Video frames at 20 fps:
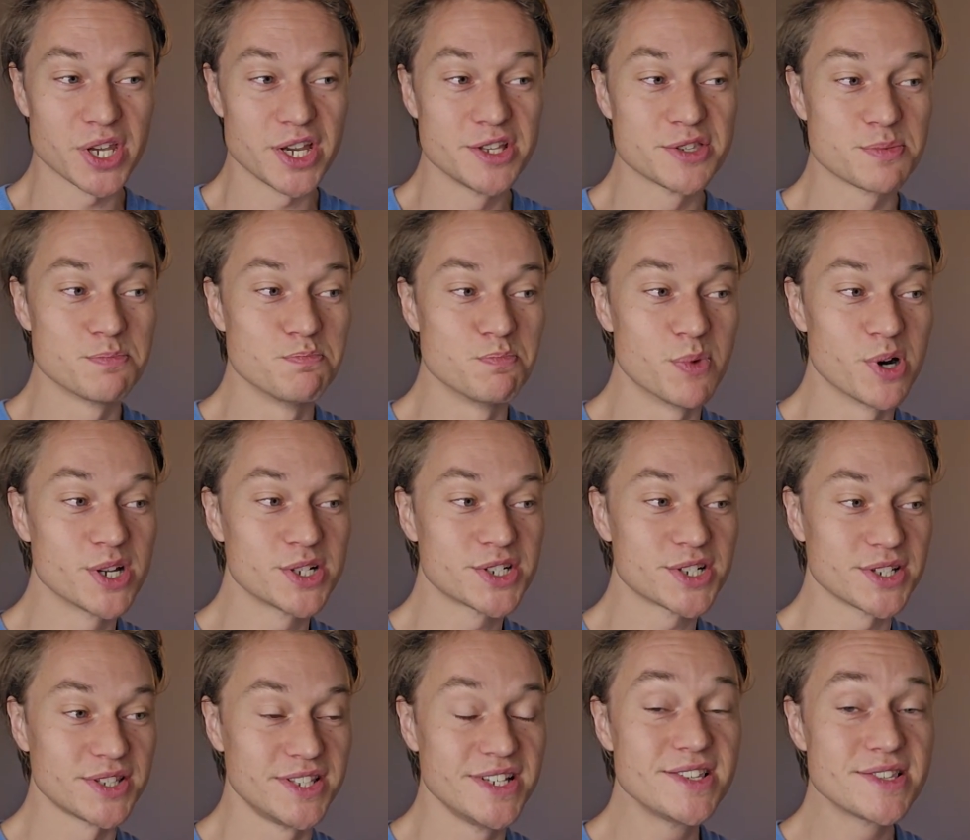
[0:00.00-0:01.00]

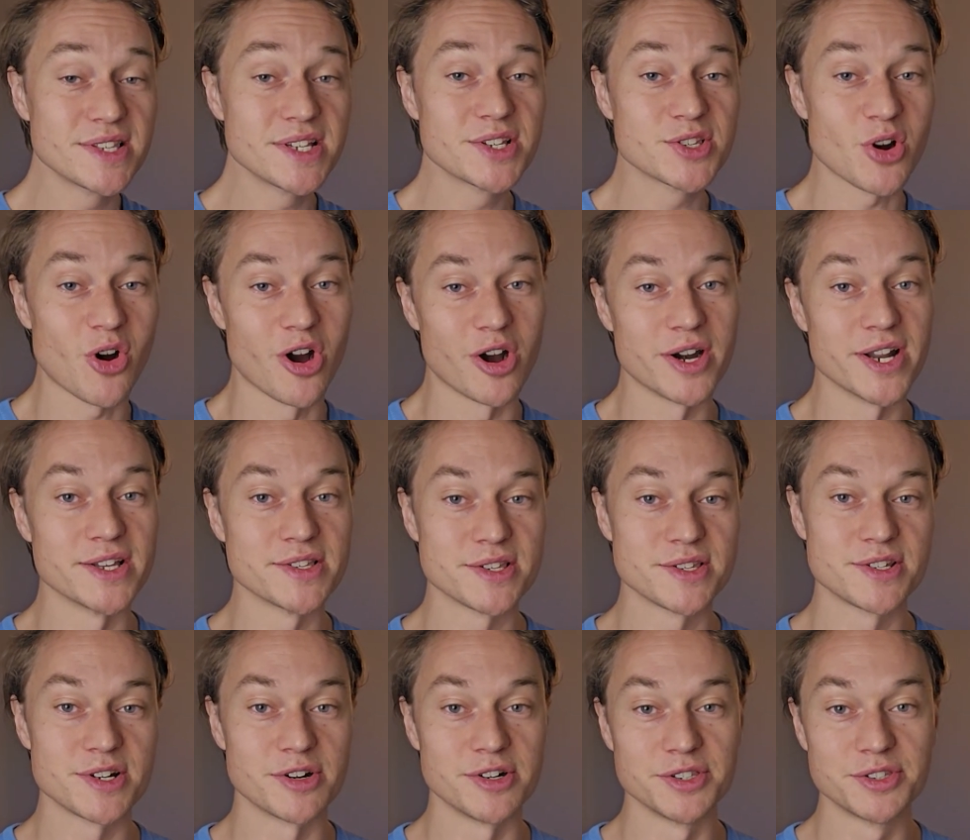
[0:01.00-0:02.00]
these things are
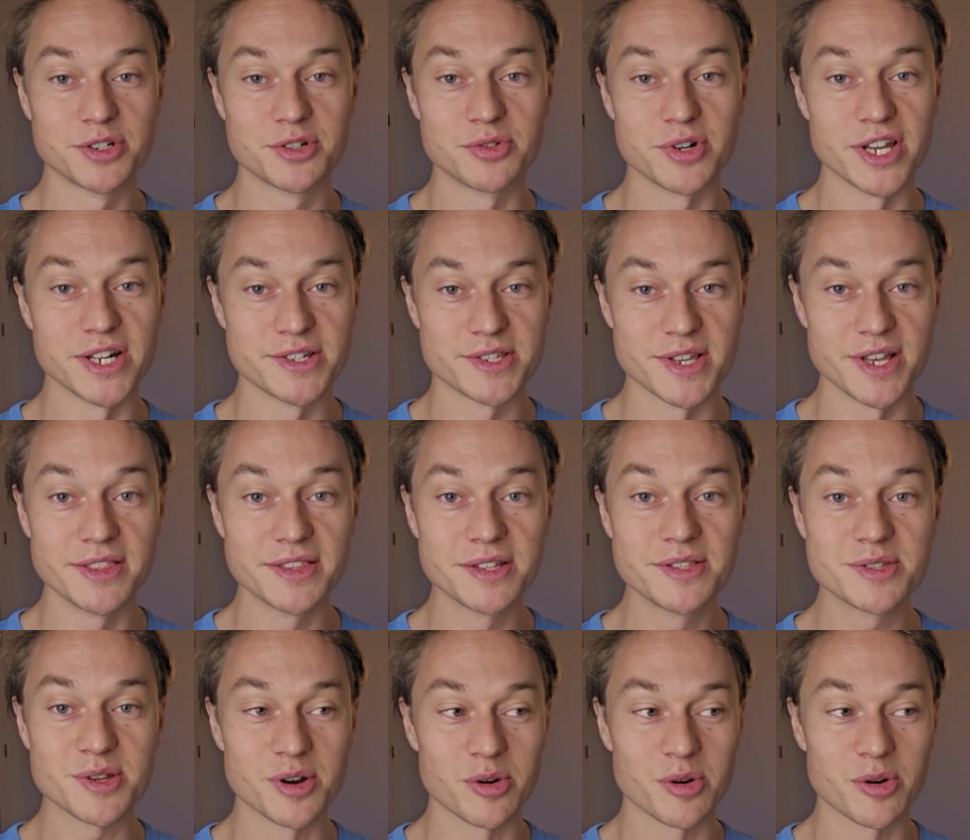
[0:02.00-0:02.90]
necessary to create a sentence,